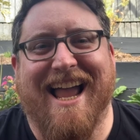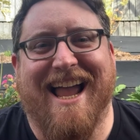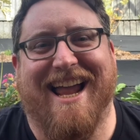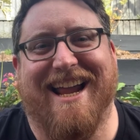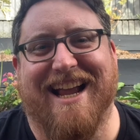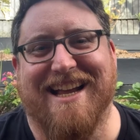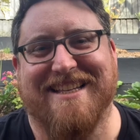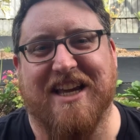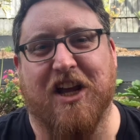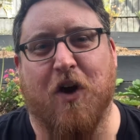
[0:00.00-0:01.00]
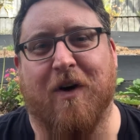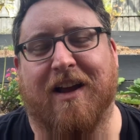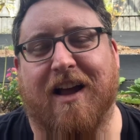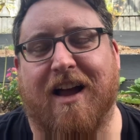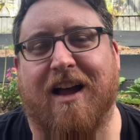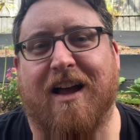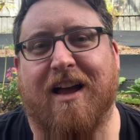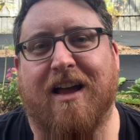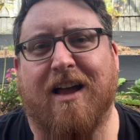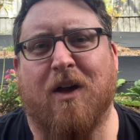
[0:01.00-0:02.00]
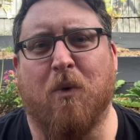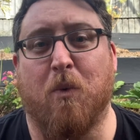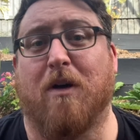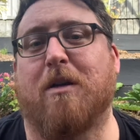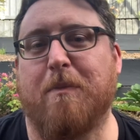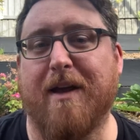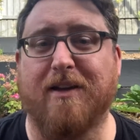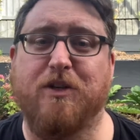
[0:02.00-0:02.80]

Hey guys, how you going? Welcome back